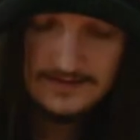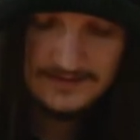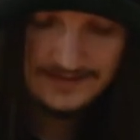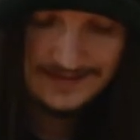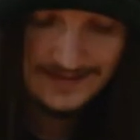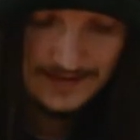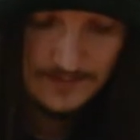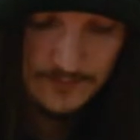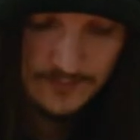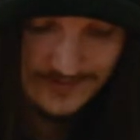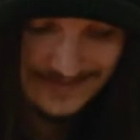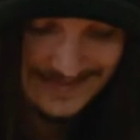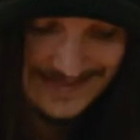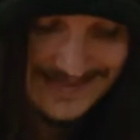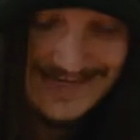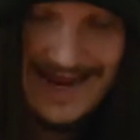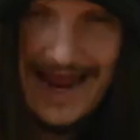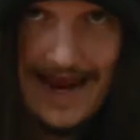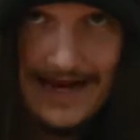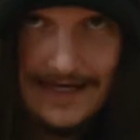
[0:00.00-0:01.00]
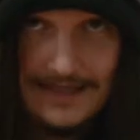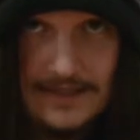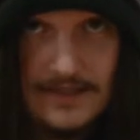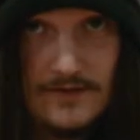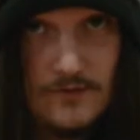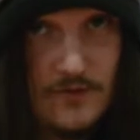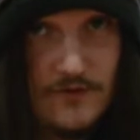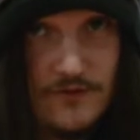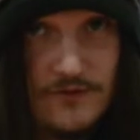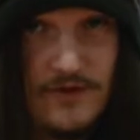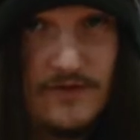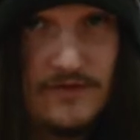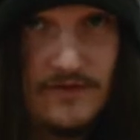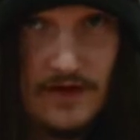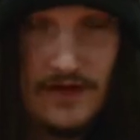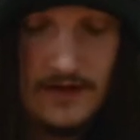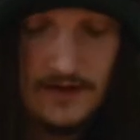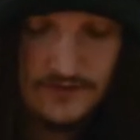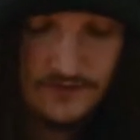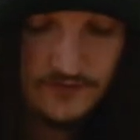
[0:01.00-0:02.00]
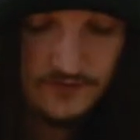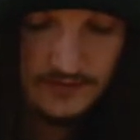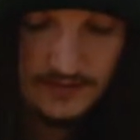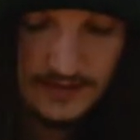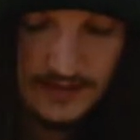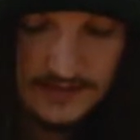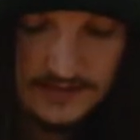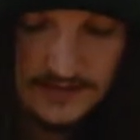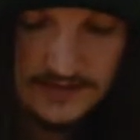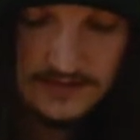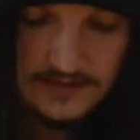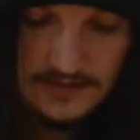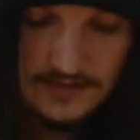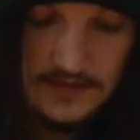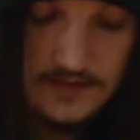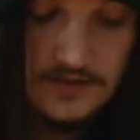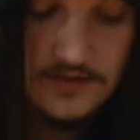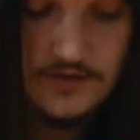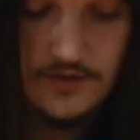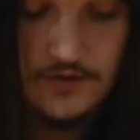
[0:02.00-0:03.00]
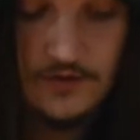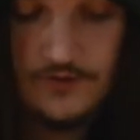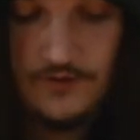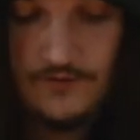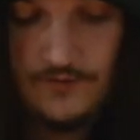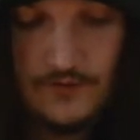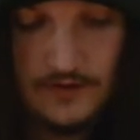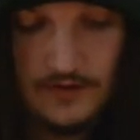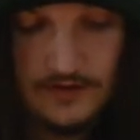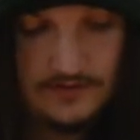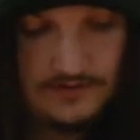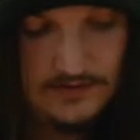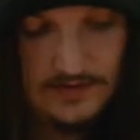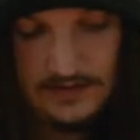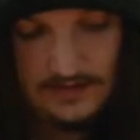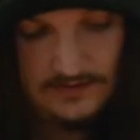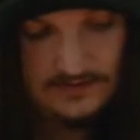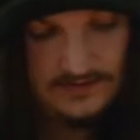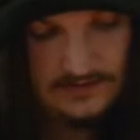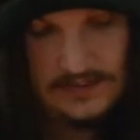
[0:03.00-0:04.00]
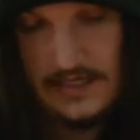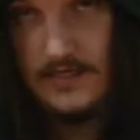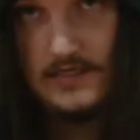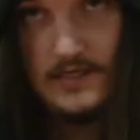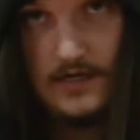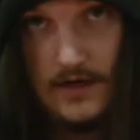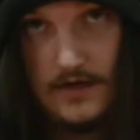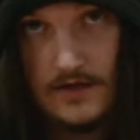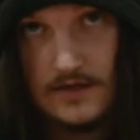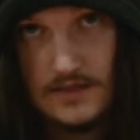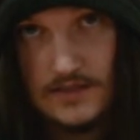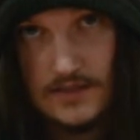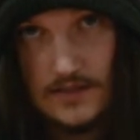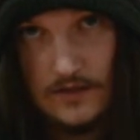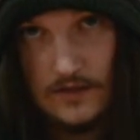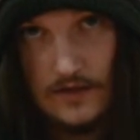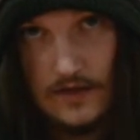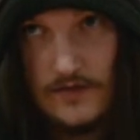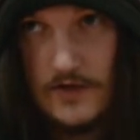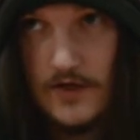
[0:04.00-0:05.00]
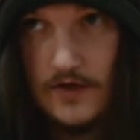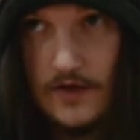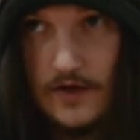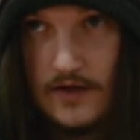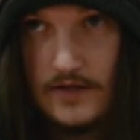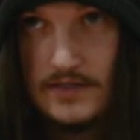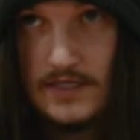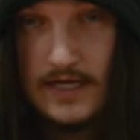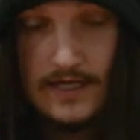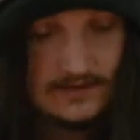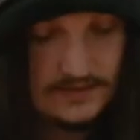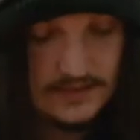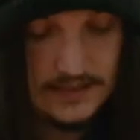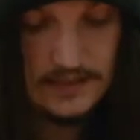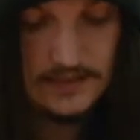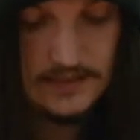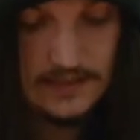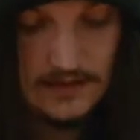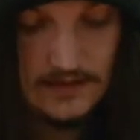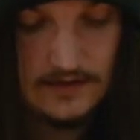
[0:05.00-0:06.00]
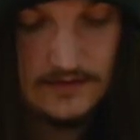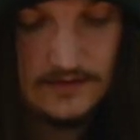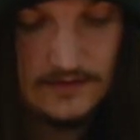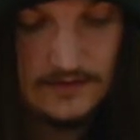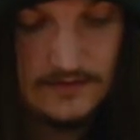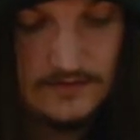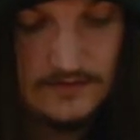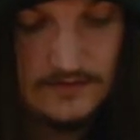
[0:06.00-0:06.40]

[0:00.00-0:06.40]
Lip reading: then play an alien with 1500 or less. So you've got 10 targets or 10 targets